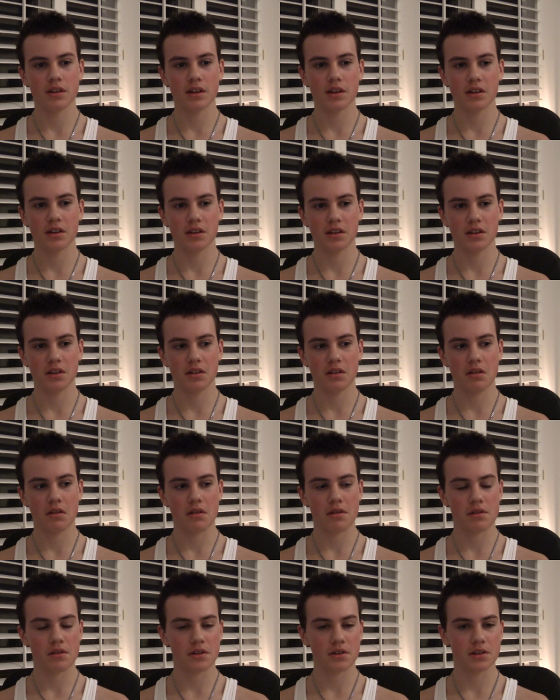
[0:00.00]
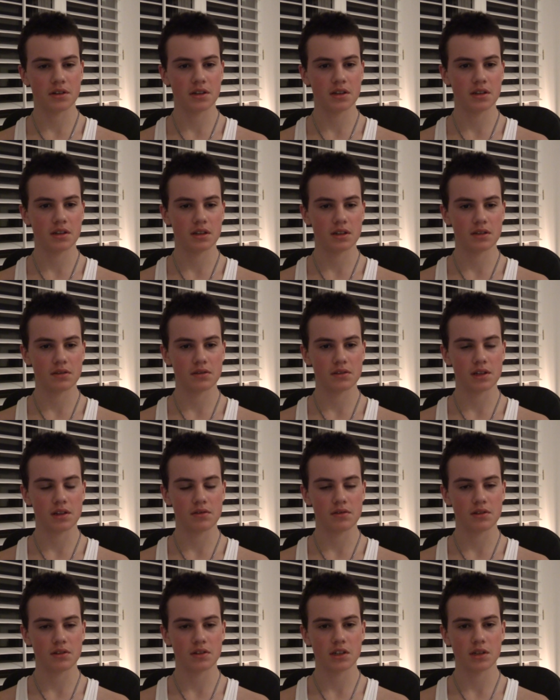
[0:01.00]
day 13 of
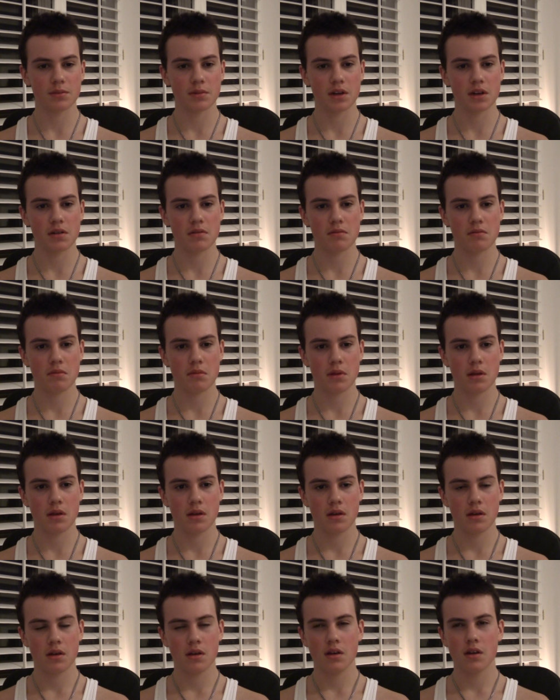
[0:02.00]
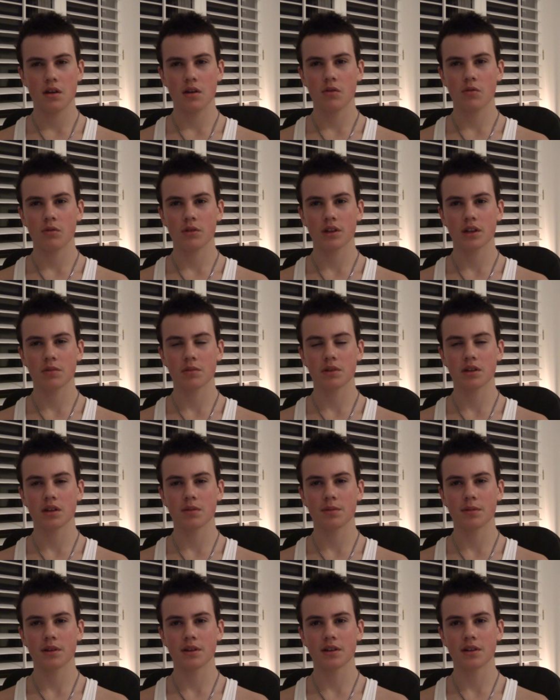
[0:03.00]
Self Searching Mind. We're coming
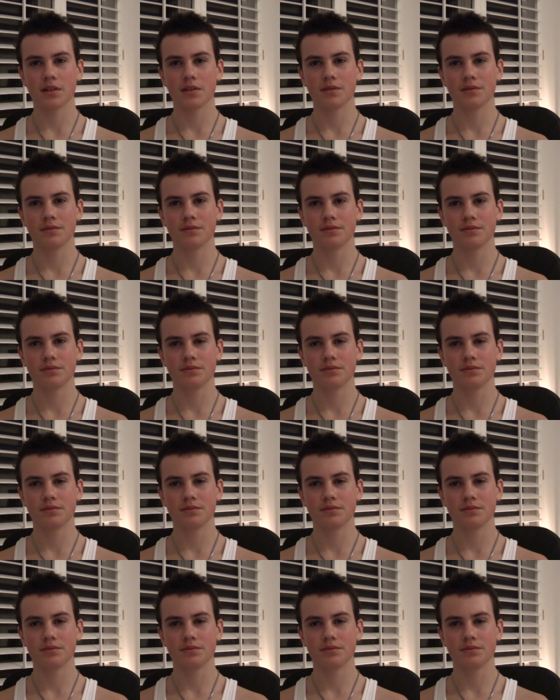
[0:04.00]
up on